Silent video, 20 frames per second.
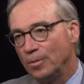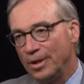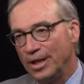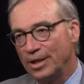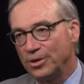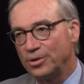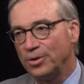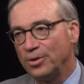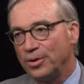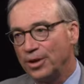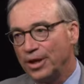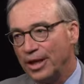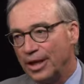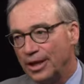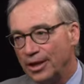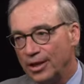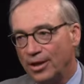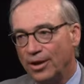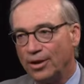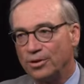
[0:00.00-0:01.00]
Blackstone and
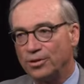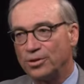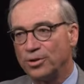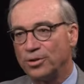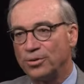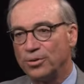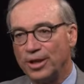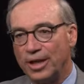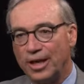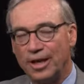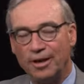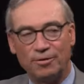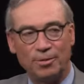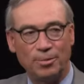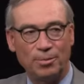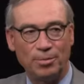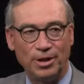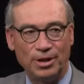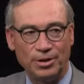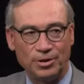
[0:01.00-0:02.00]
KKR certainly have a
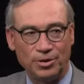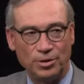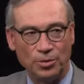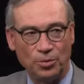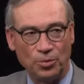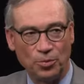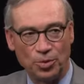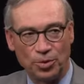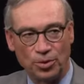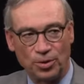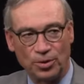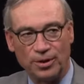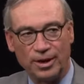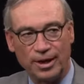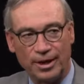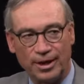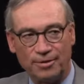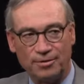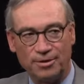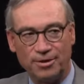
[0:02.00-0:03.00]
place in the world.
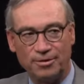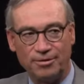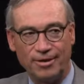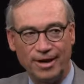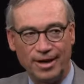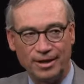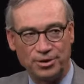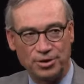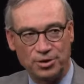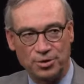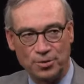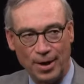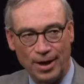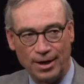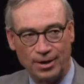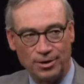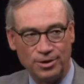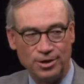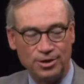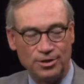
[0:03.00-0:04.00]
They have defined
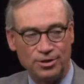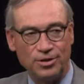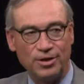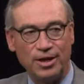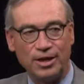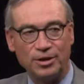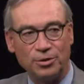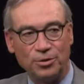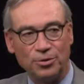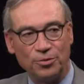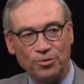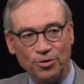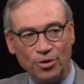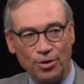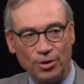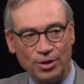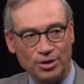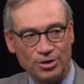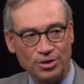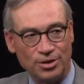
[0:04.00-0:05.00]
strategies and they do
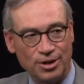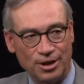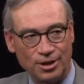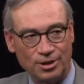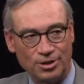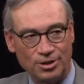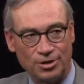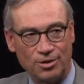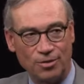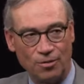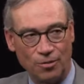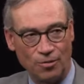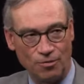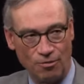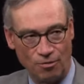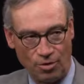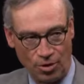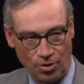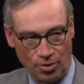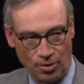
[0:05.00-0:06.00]
various things
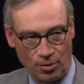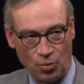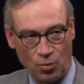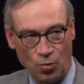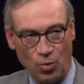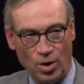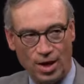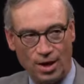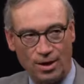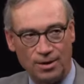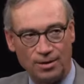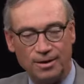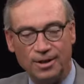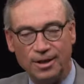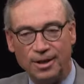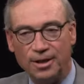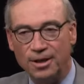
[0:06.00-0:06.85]
very well.